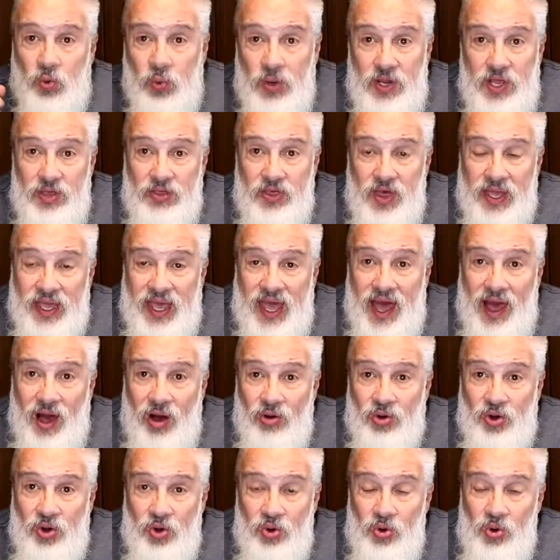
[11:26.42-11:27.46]
what do you think?
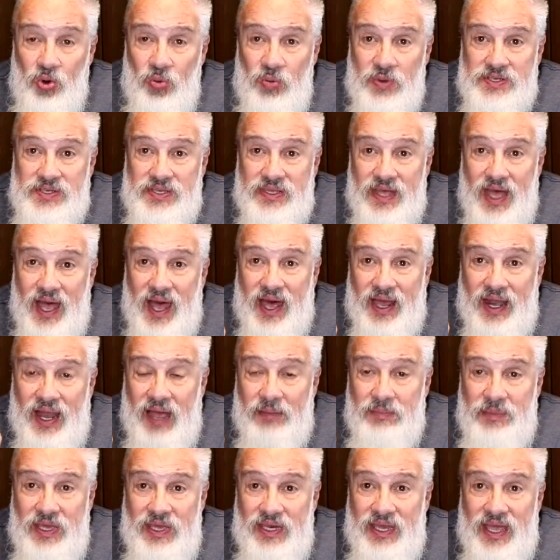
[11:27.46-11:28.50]
How cool was that?
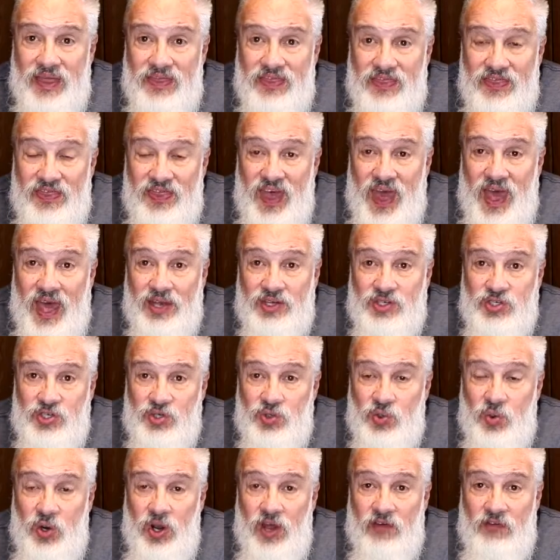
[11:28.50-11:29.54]
I mean, in that
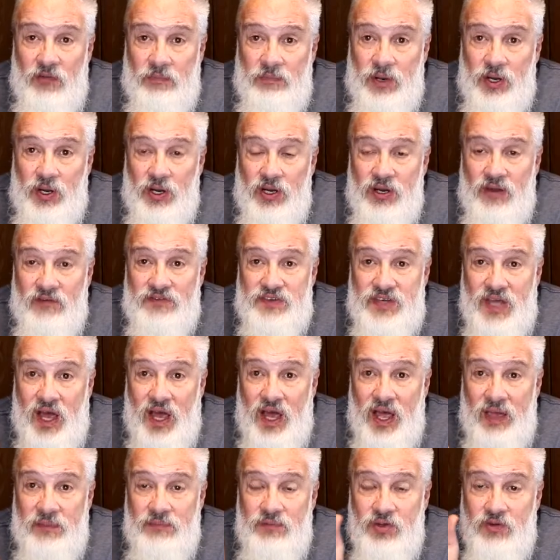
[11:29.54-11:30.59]
short of a period of
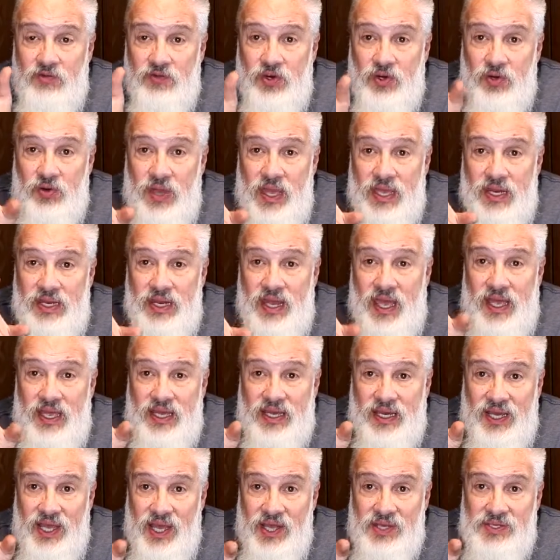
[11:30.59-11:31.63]
time, you've created a
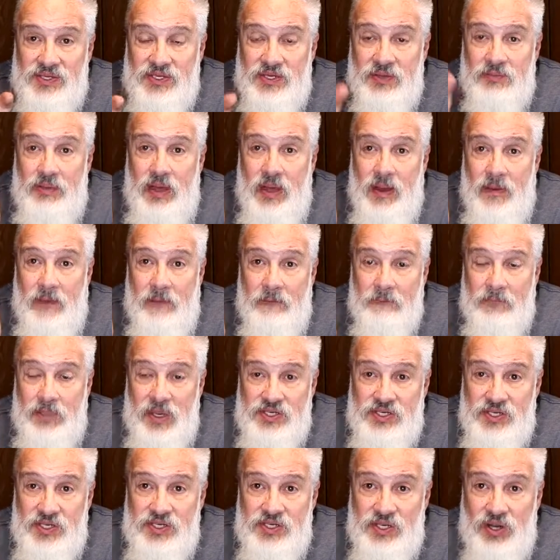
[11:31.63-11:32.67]
custom
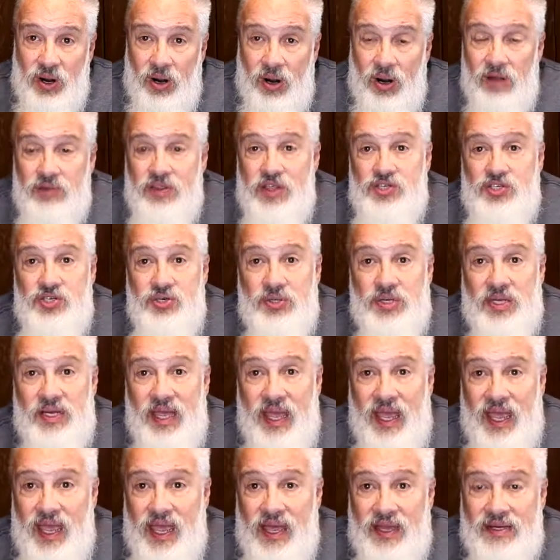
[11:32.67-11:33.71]
business card that you can
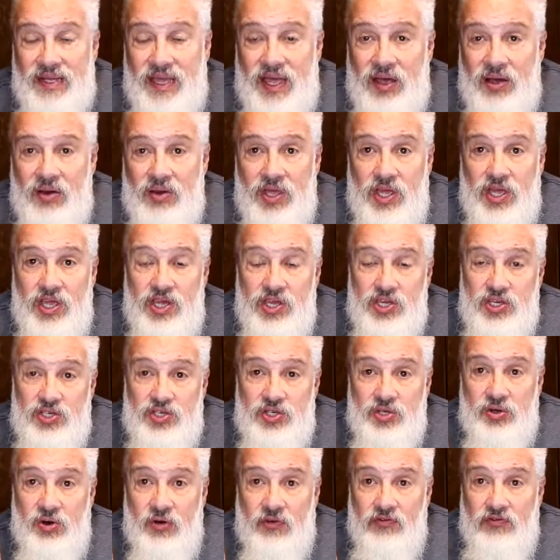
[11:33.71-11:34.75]
hand out
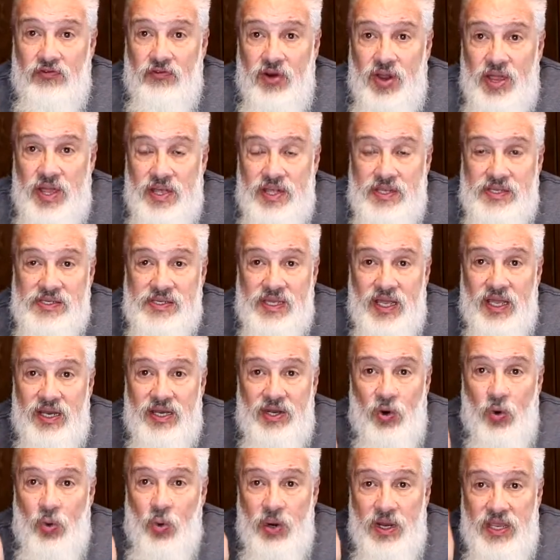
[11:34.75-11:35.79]
to your friends
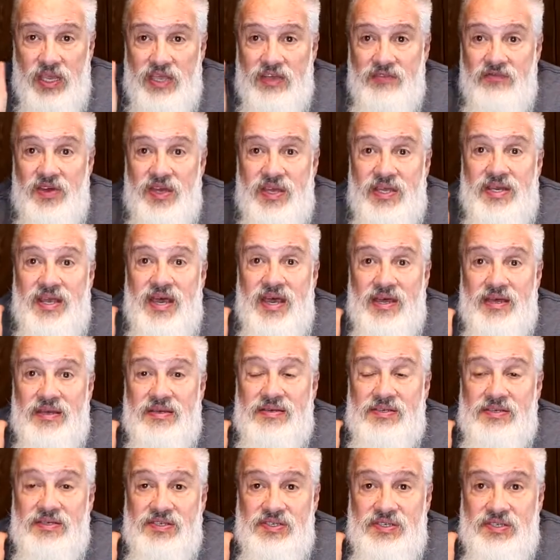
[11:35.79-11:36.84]
and or even
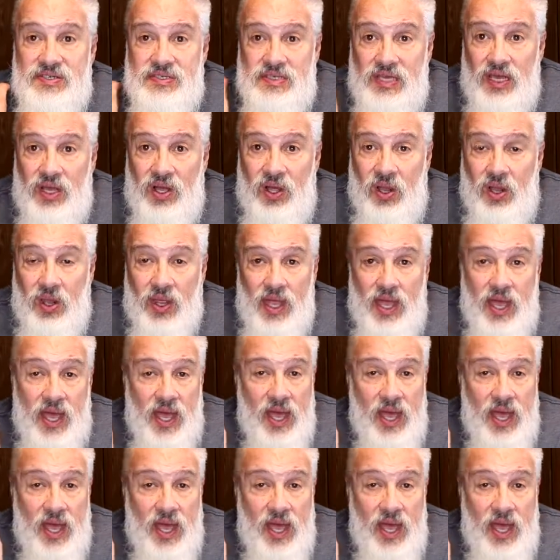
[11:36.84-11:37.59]
sell.